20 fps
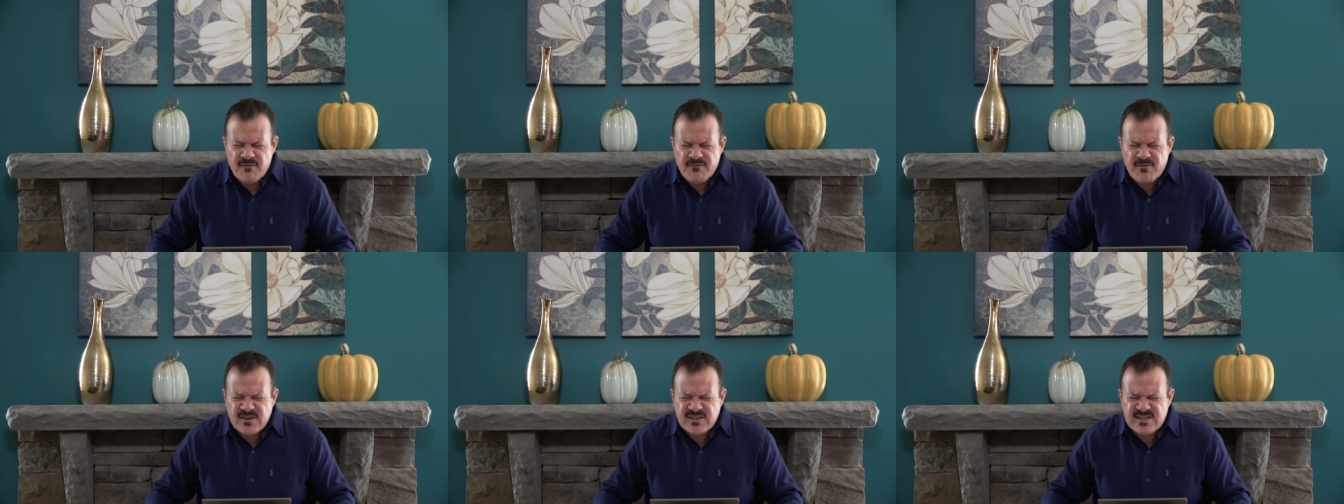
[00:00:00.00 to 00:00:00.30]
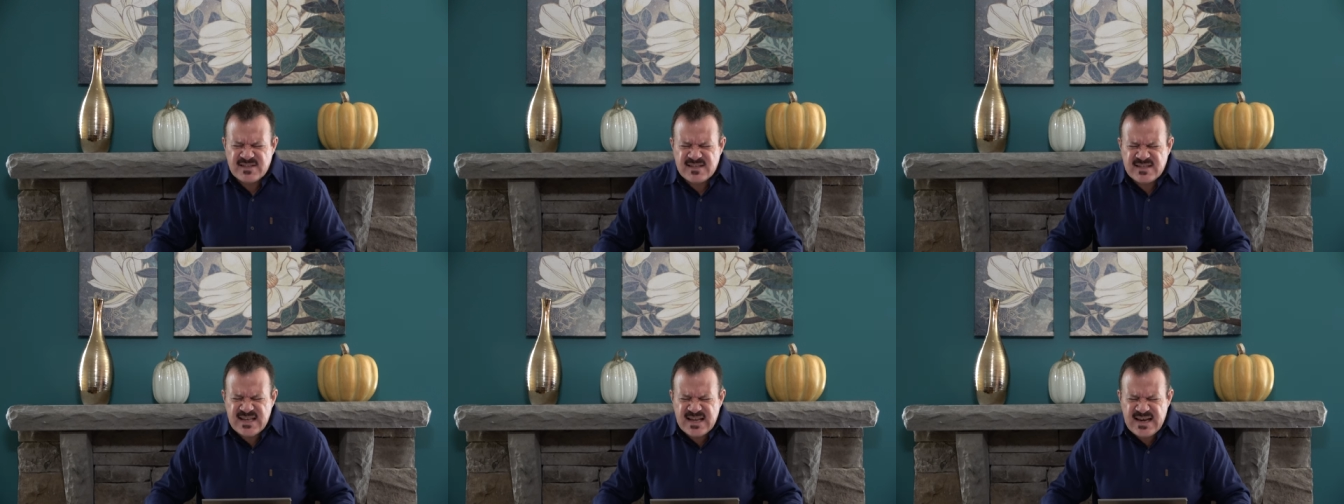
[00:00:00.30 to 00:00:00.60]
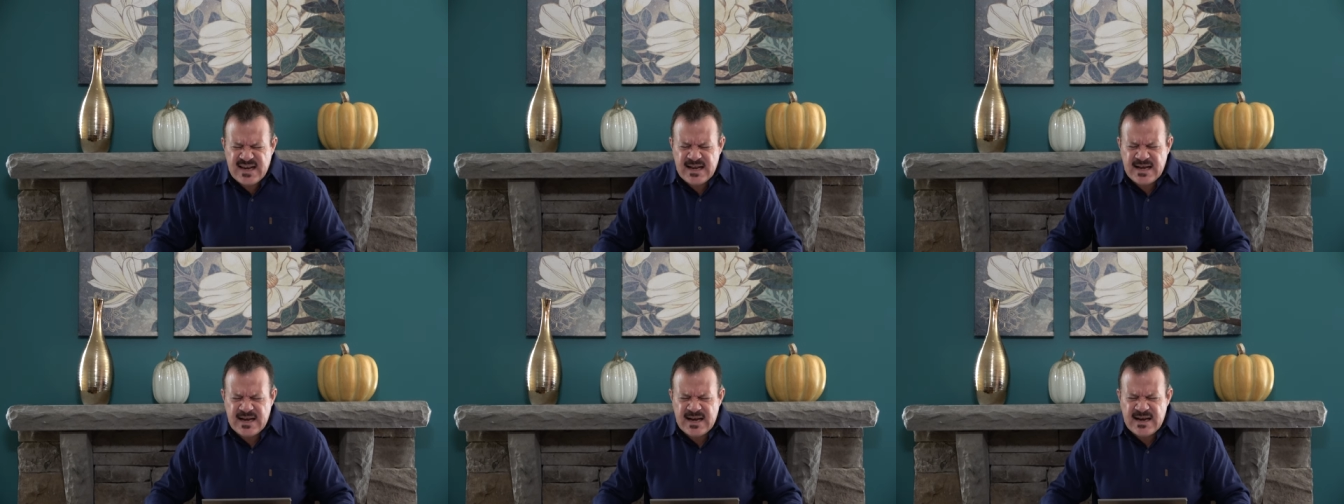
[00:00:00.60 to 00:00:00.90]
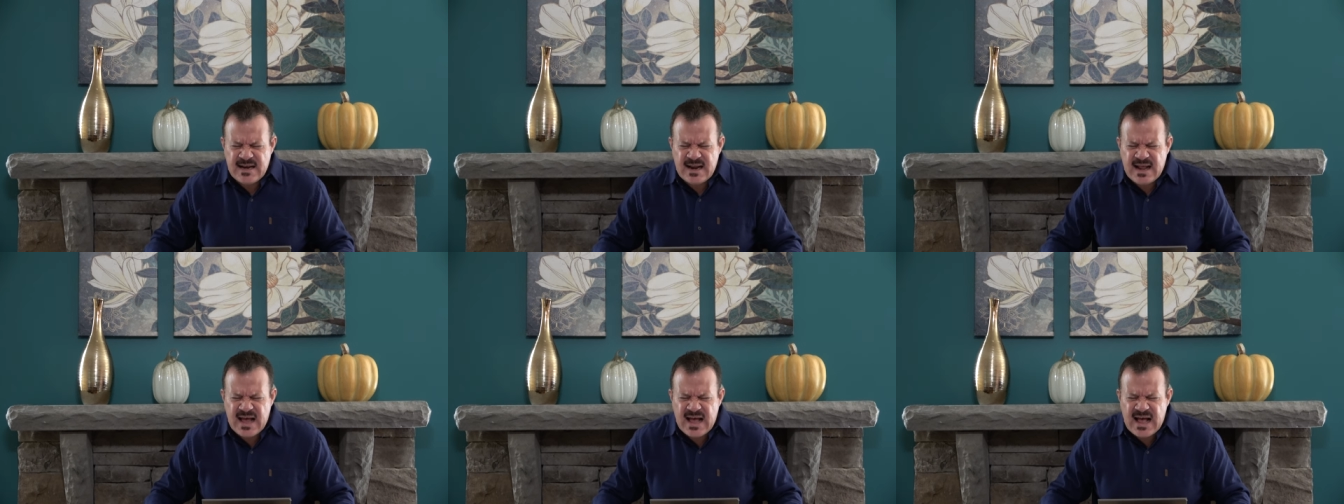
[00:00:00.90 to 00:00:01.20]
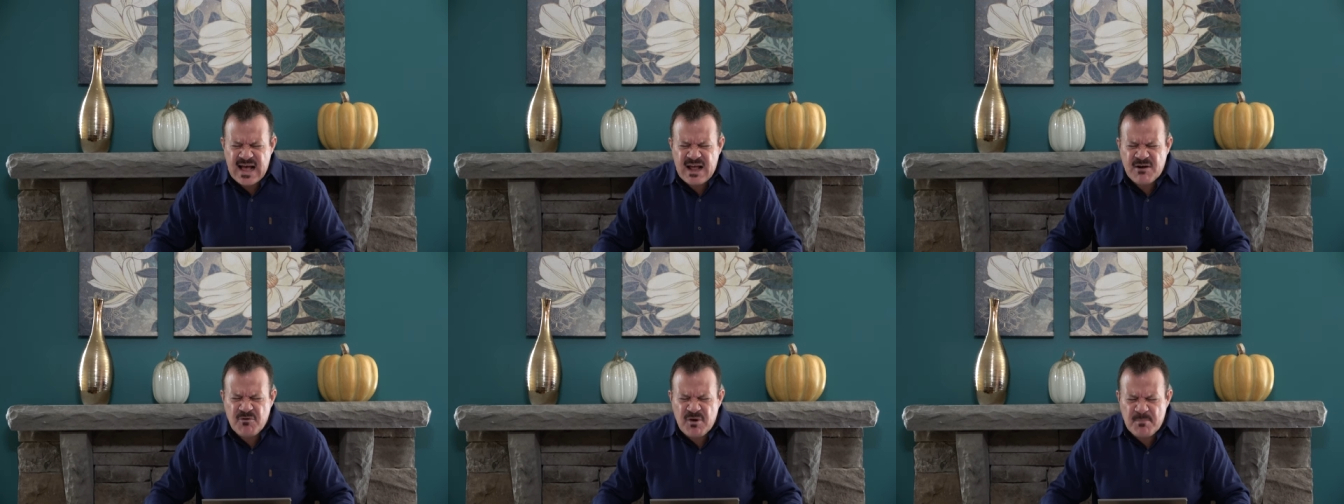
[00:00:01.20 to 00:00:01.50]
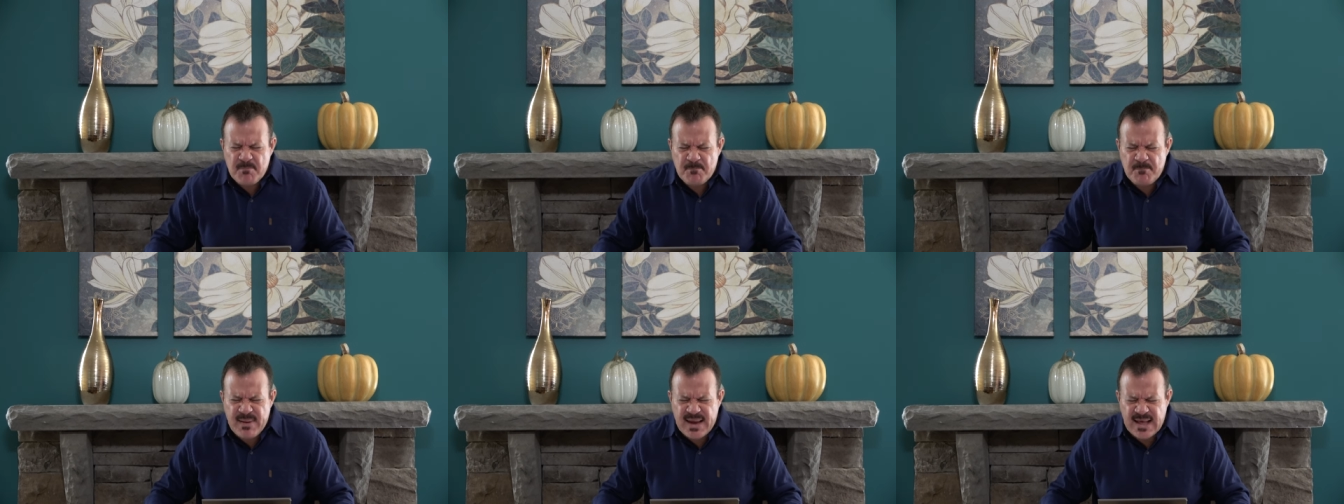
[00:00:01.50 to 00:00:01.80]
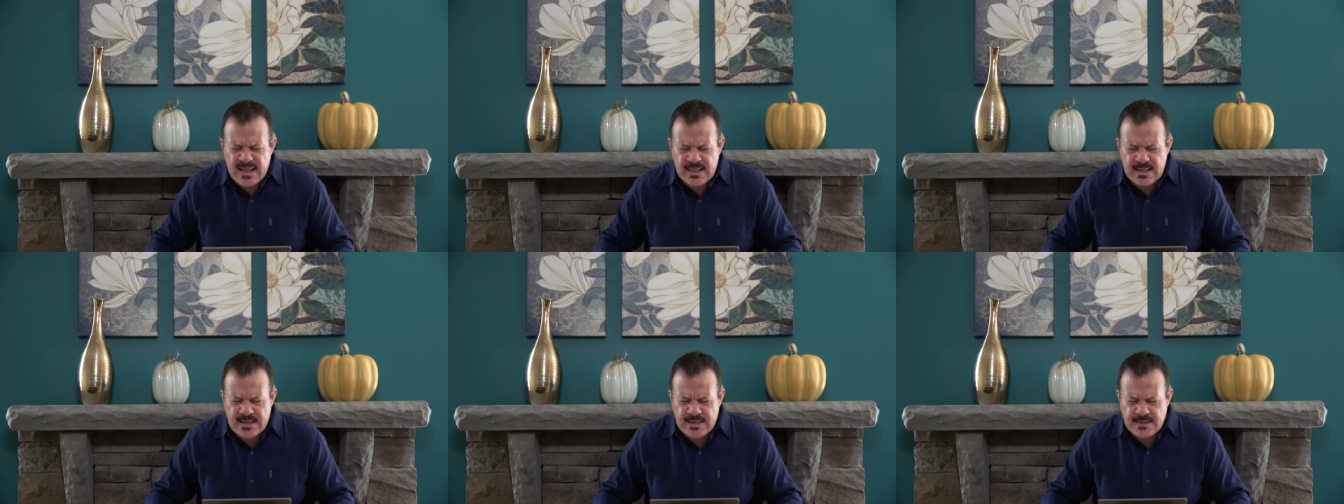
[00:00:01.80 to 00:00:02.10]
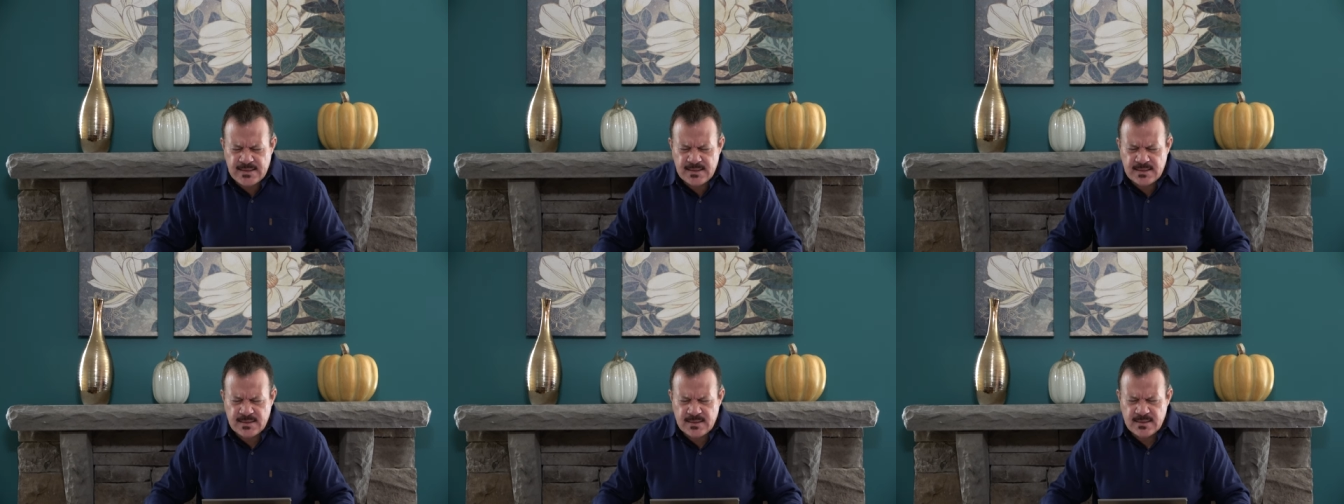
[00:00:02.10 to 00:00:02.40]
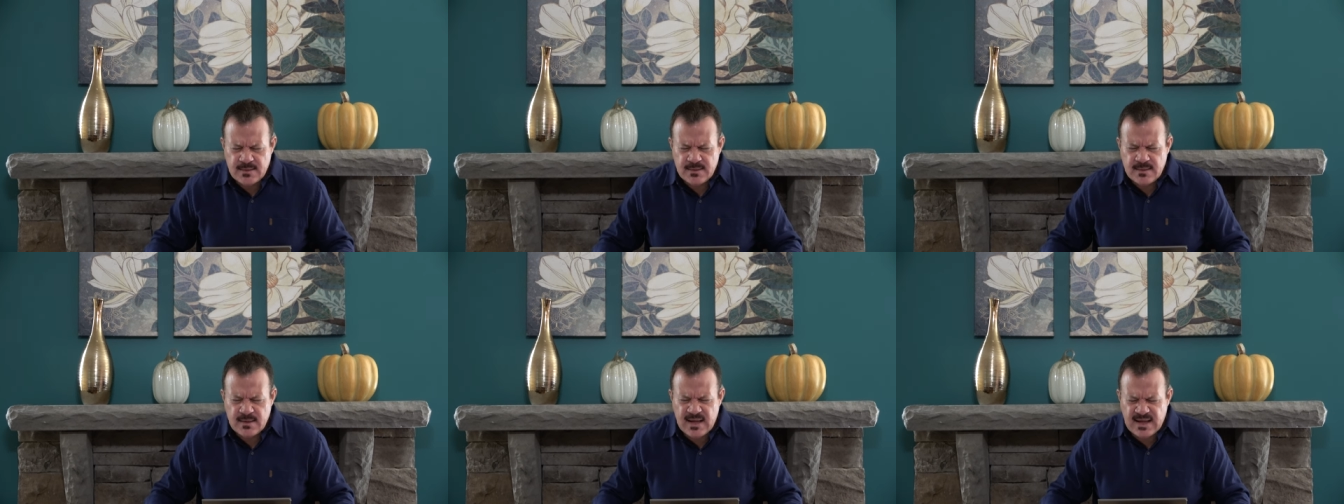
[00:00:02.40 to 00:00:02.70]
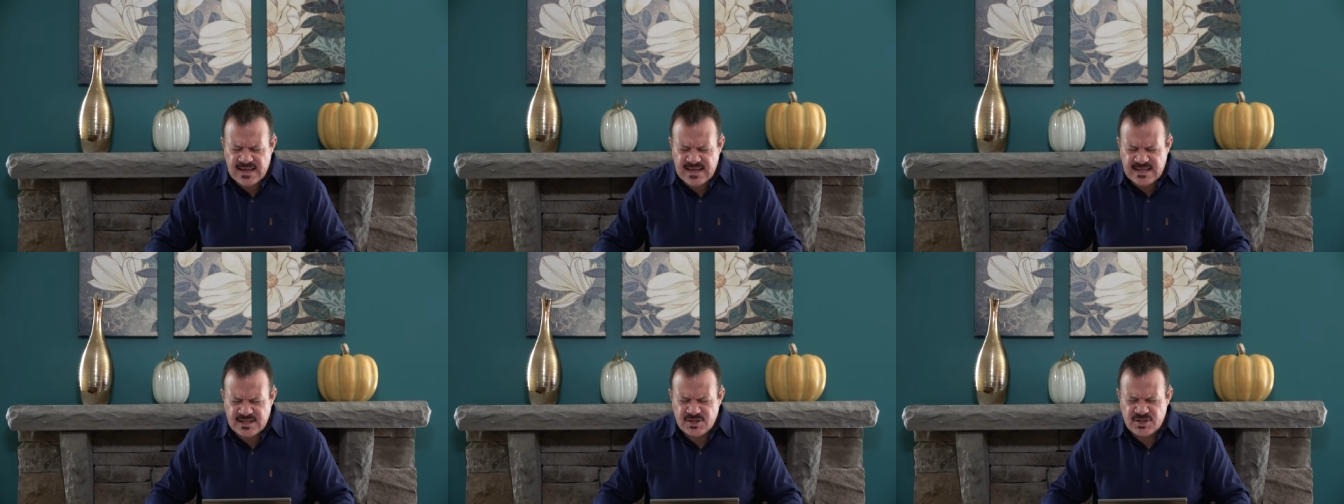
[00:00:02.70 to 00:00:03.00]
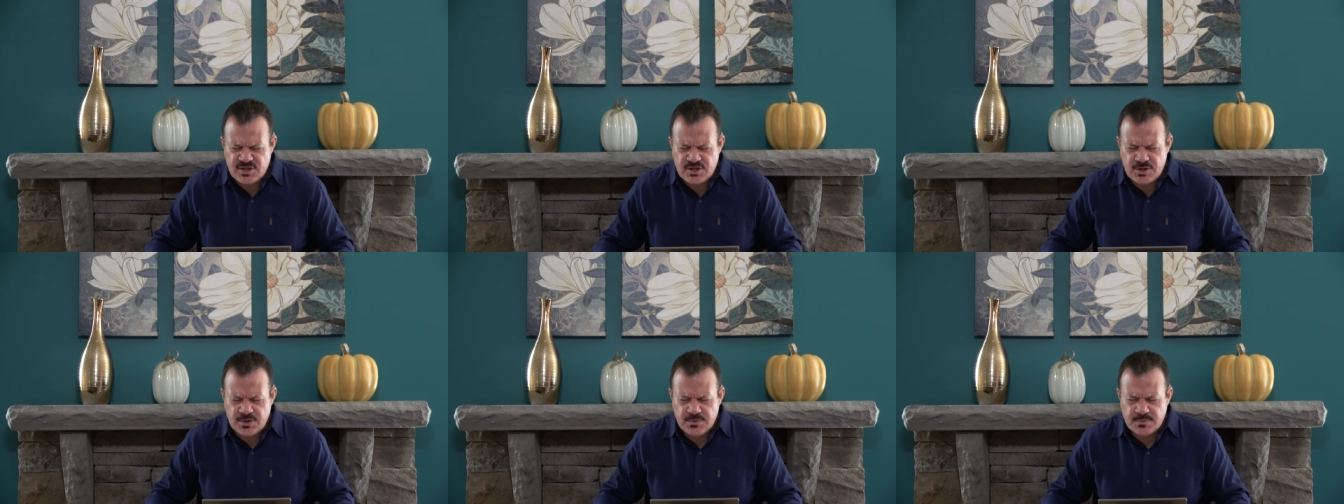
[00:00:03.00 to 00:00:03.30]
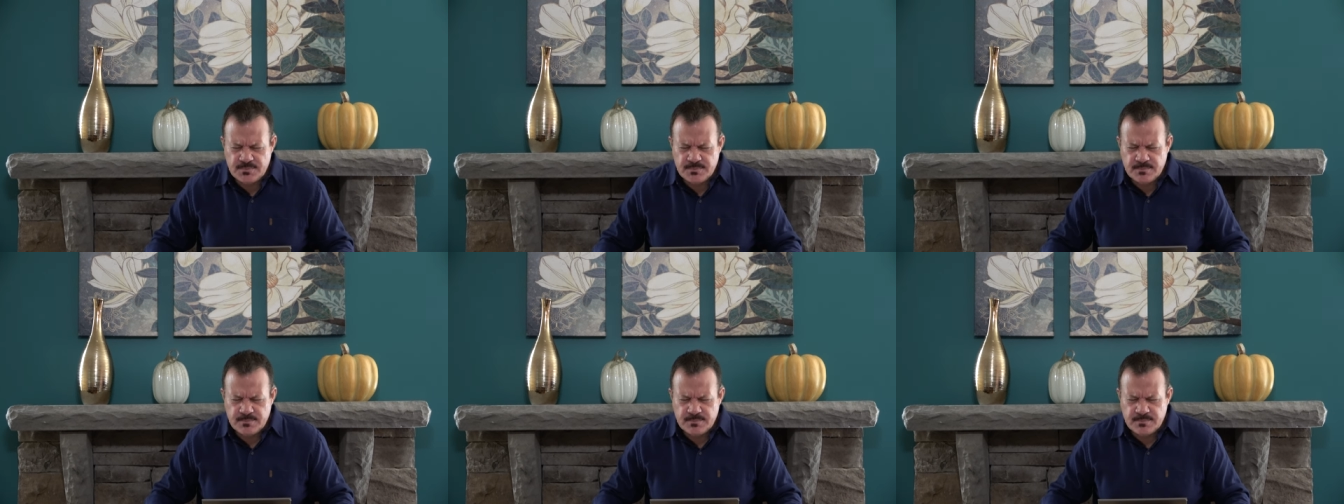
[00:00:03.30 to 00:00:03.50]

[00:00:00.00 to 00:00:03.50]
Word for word: for sinning and rebelling against you.